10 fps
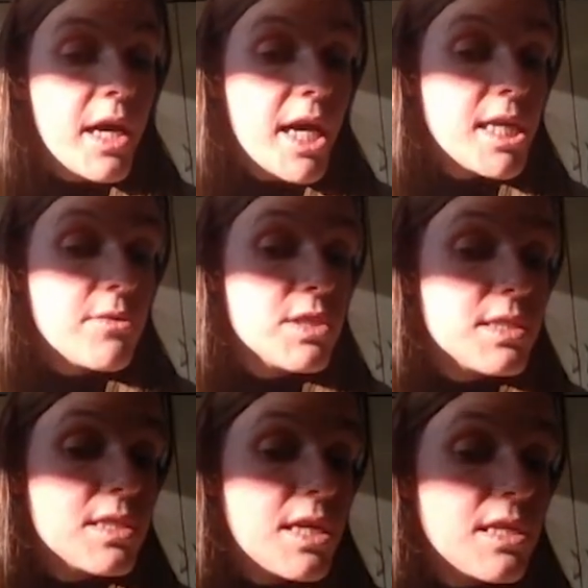and then we
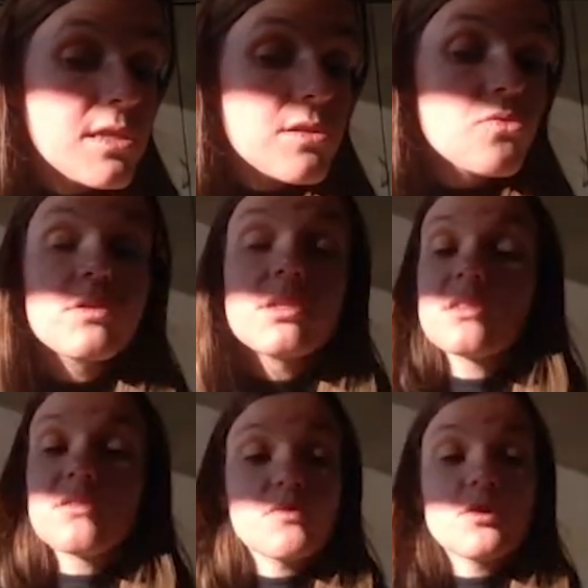see that it
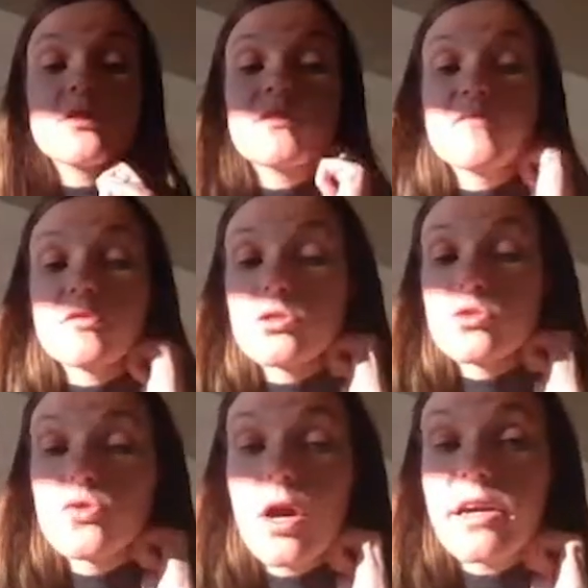increases further for the
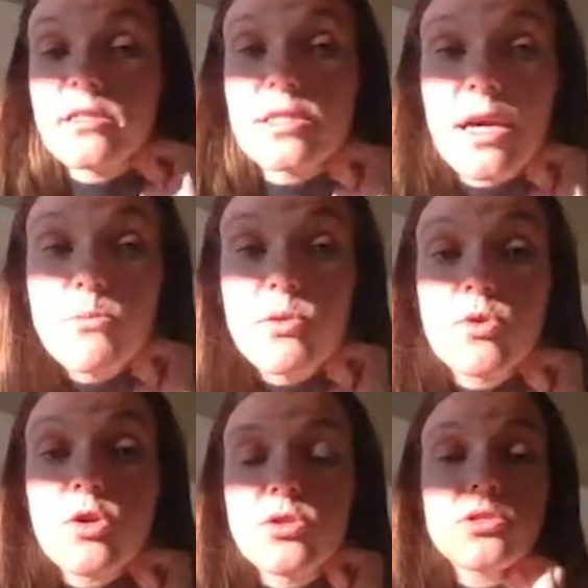2 highest cadmium
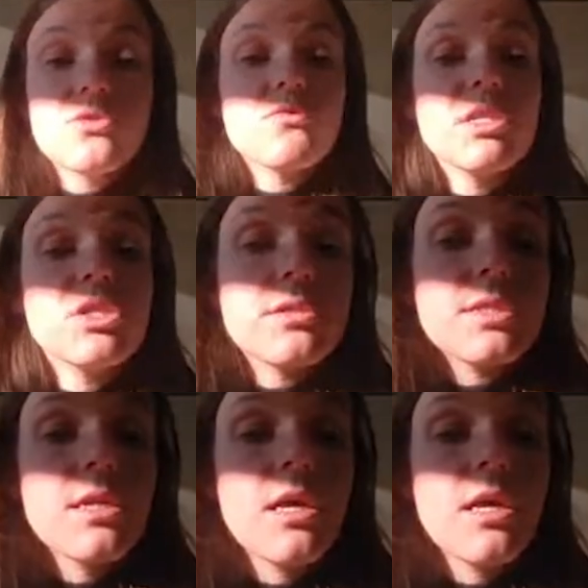concentrations.